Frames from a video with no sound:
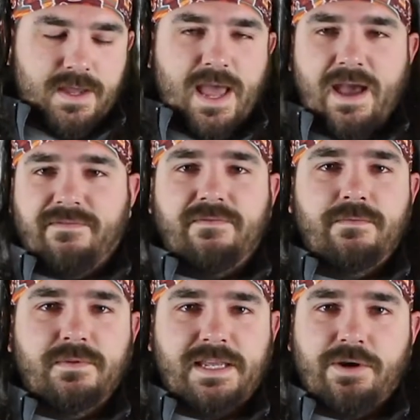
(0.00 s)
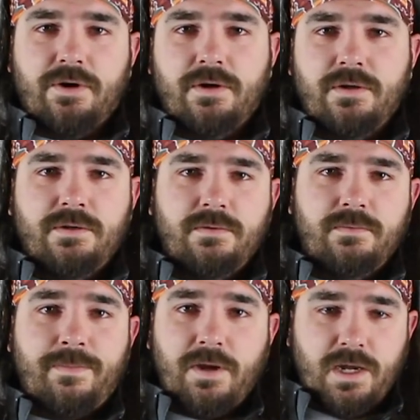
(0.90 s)
half-liter
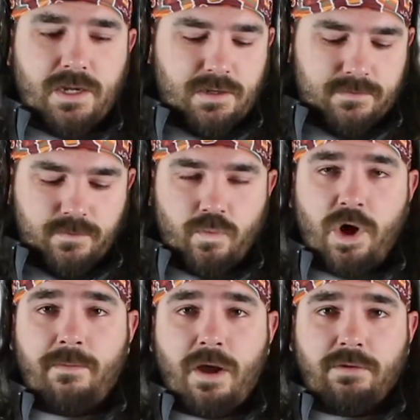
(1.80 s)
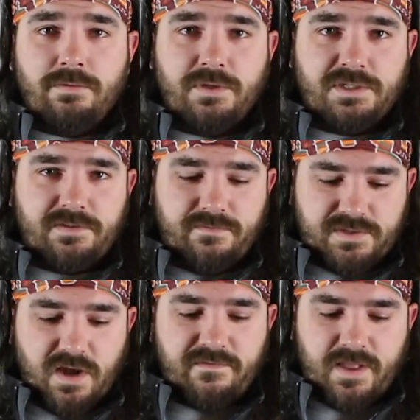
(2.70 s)
water bottle, this
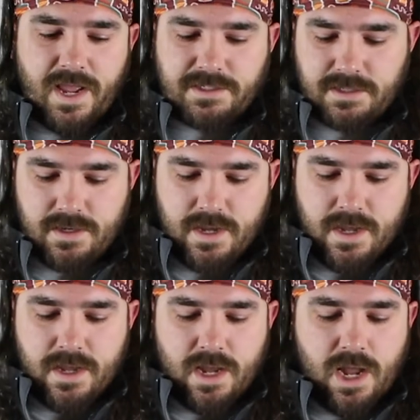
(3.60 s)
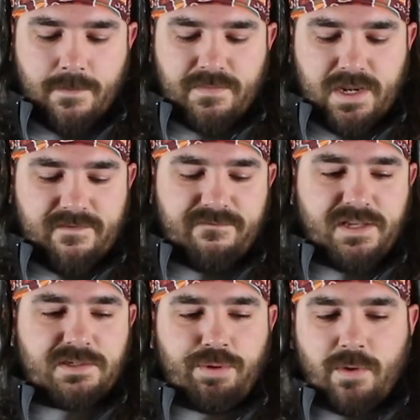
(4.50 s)
soft flask, and it
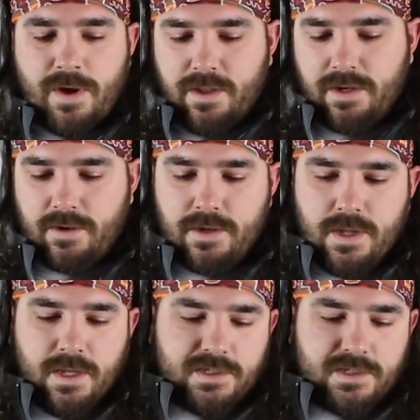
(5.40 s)
fits pretty well on here.